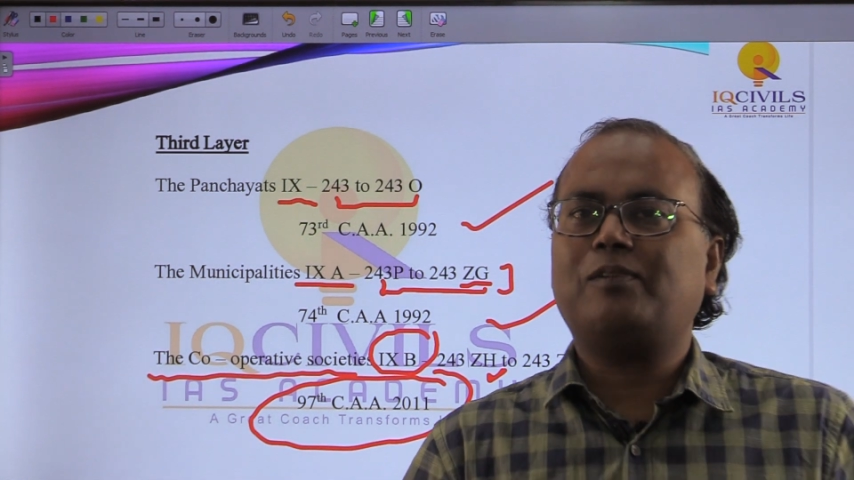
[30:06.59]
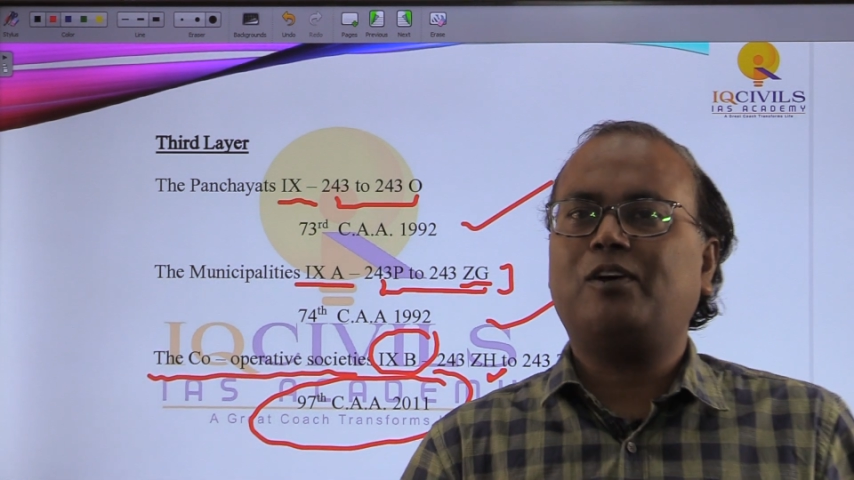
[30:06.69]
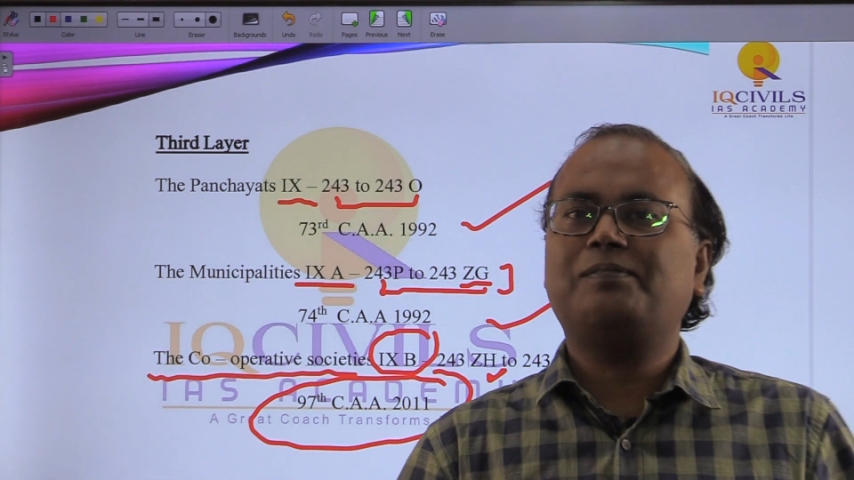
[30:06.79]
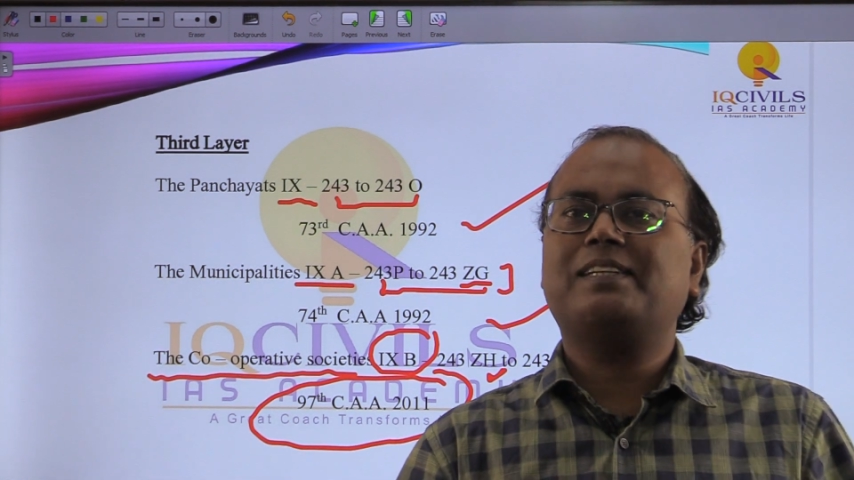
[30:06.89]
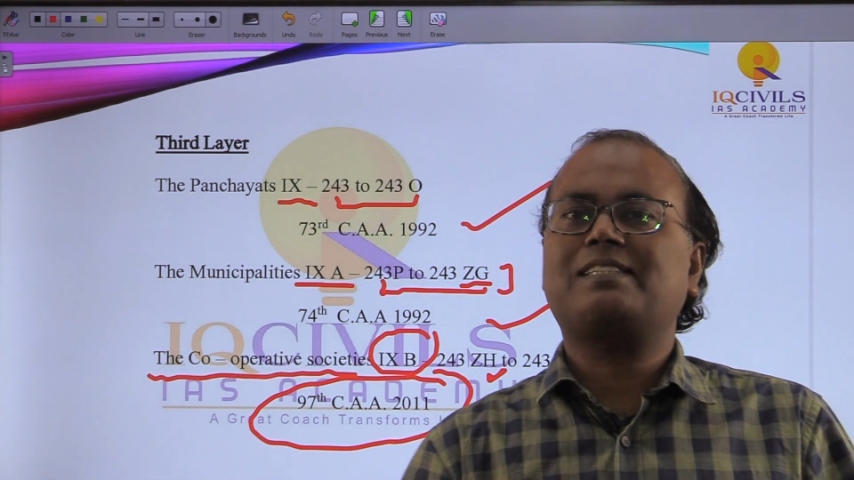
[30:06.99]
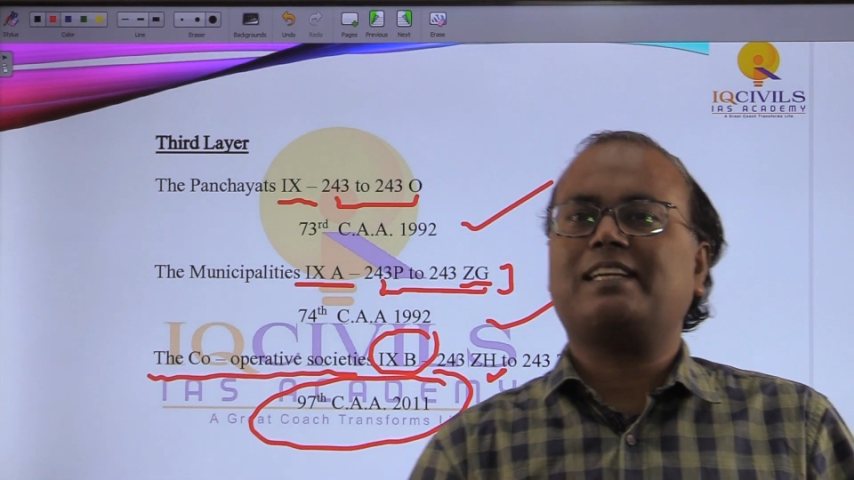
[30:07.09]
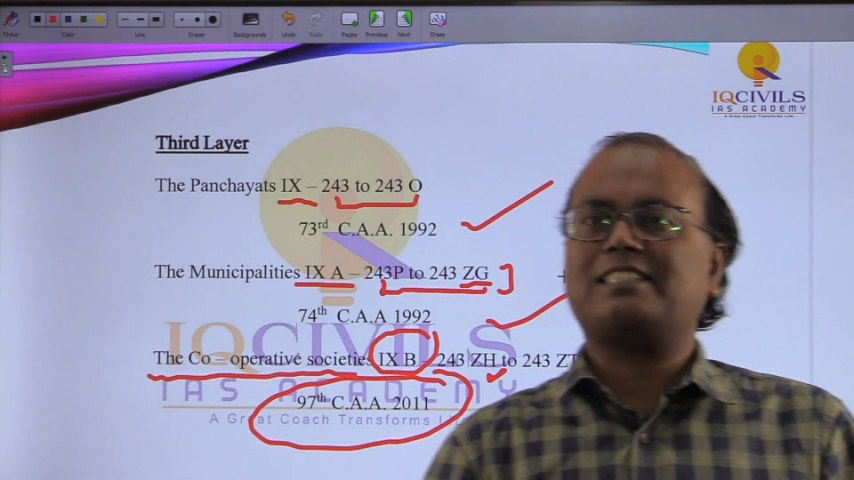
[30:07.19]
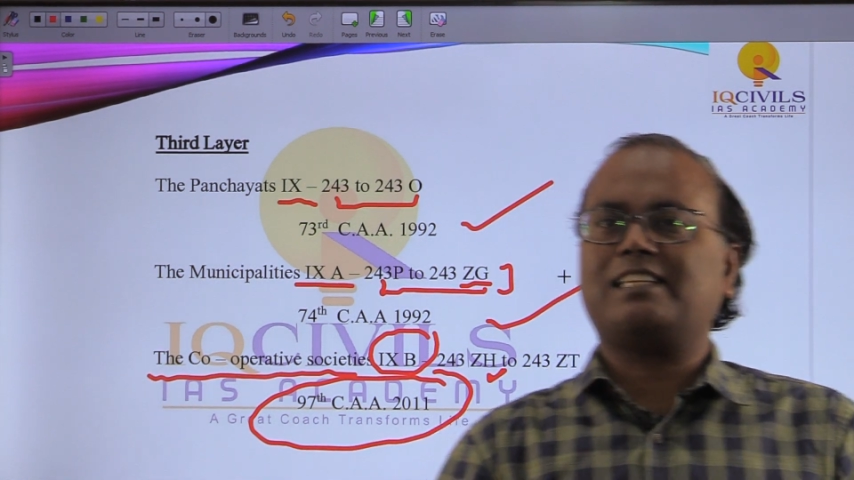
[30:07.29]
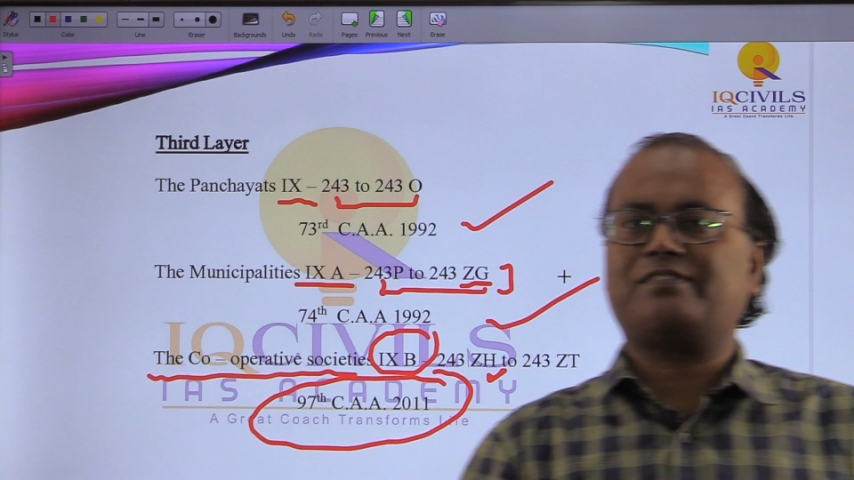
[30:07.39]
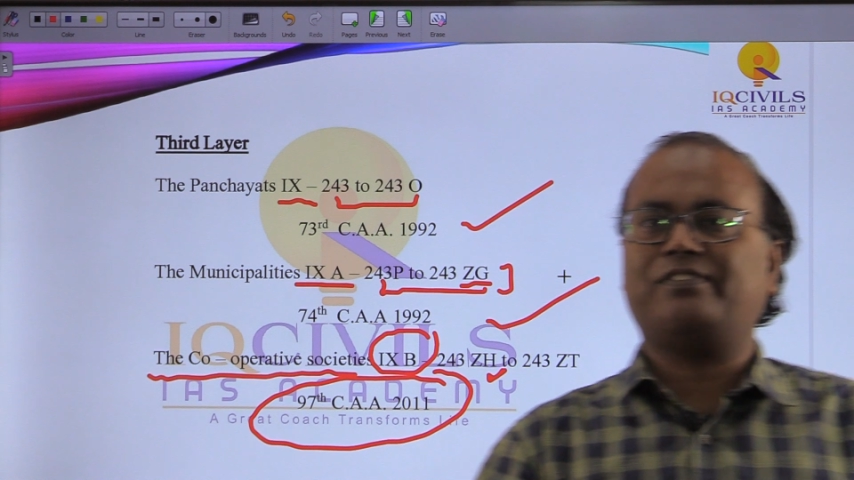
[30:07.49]
of the
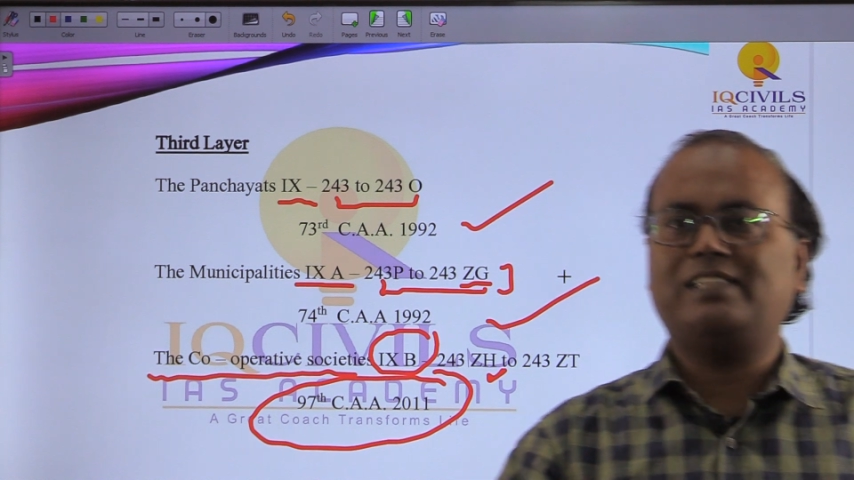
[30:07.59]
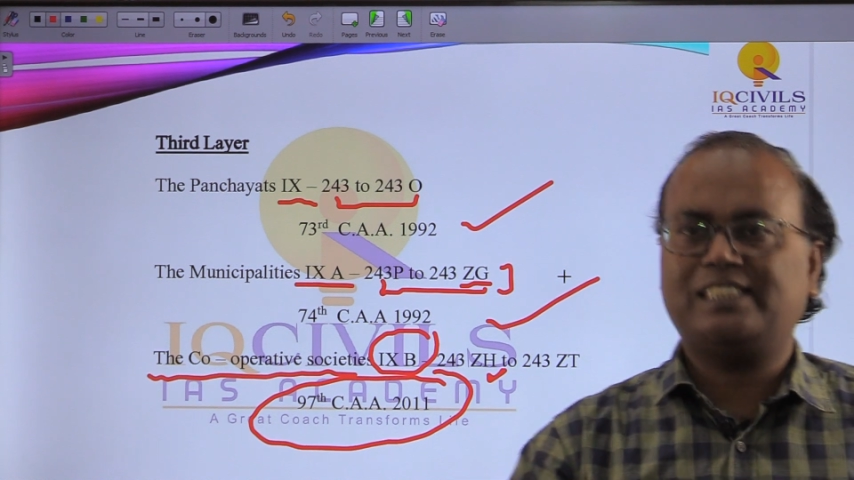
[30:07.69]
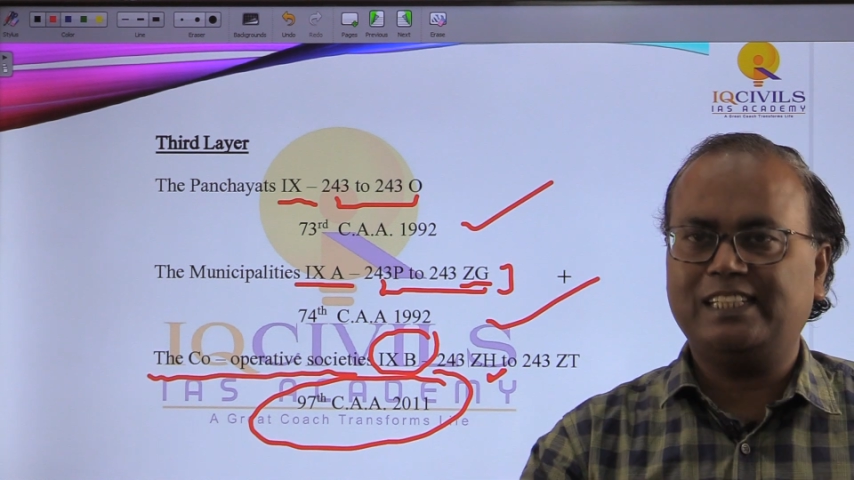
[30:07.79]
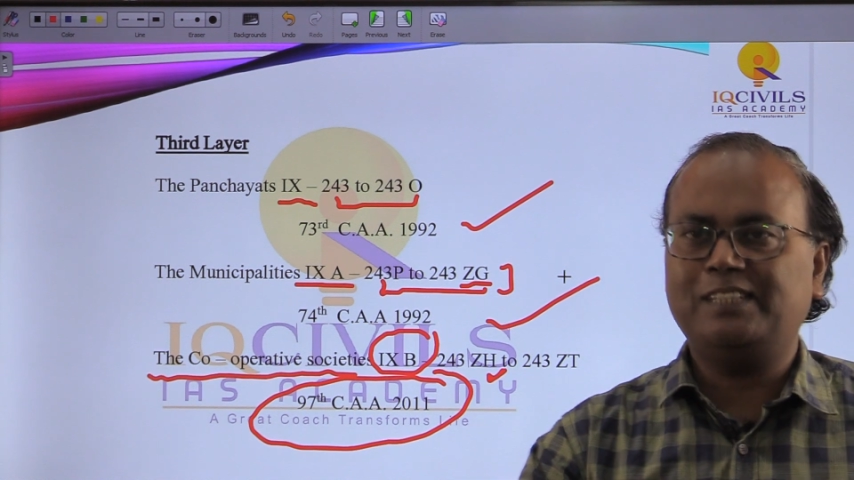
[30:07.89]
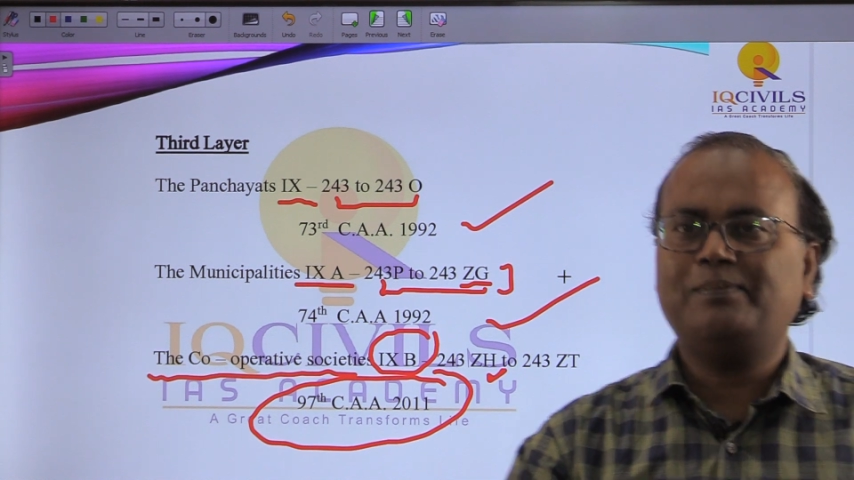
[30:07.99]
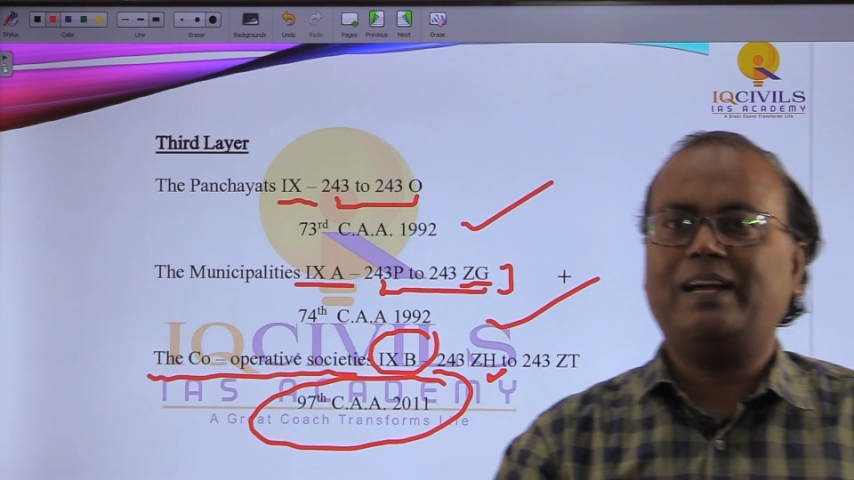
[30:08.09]
successful team,